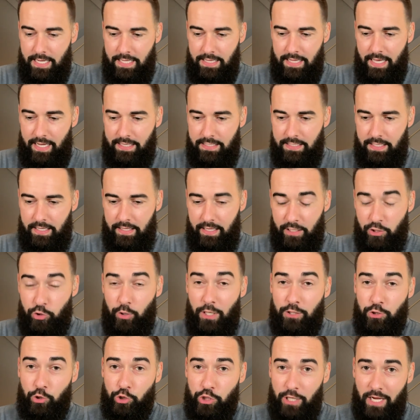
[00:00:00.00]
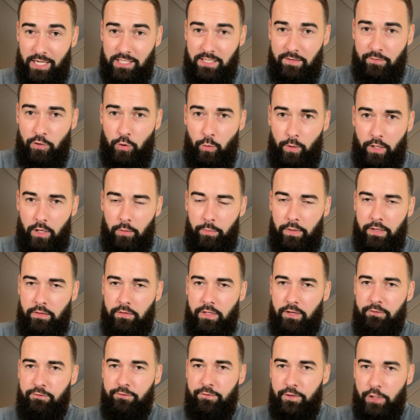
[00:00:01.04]
that, uh, that treasure chest, if you will, but
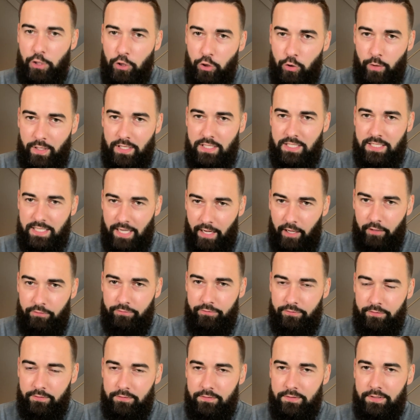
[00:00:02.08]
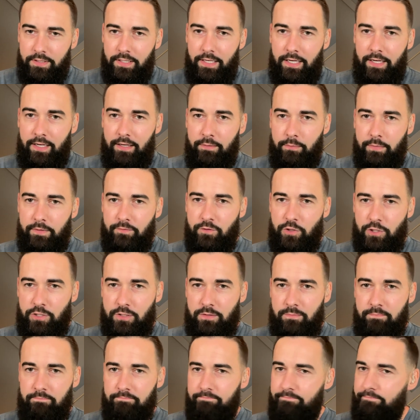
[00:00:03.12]
the view itself, um, of just
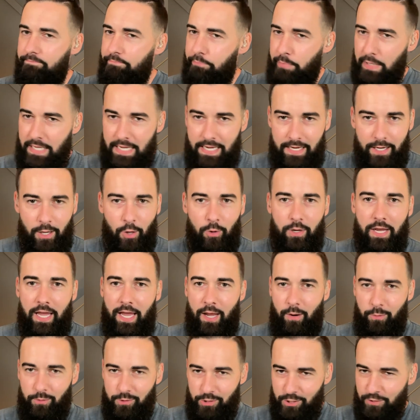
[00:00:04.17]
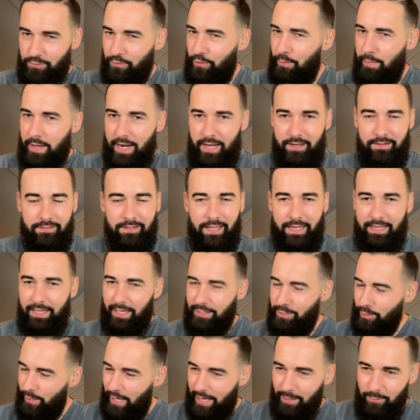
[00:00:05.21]
being okay with just for a minute, like
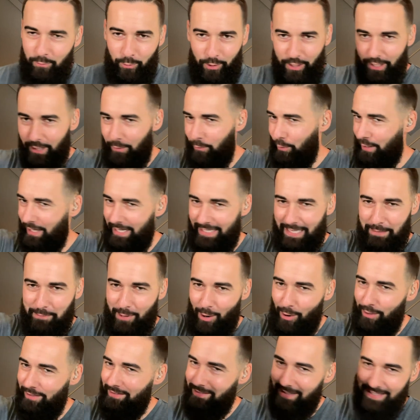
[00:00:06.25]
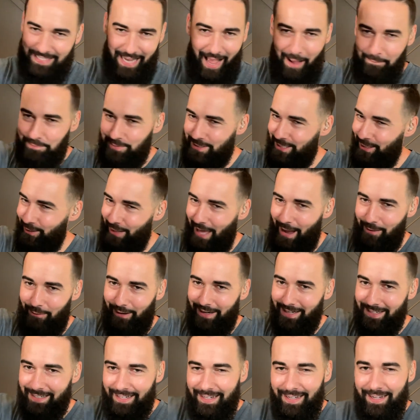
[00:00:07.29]
it's okay. We're going to, we're going to keep going. The top's still that way.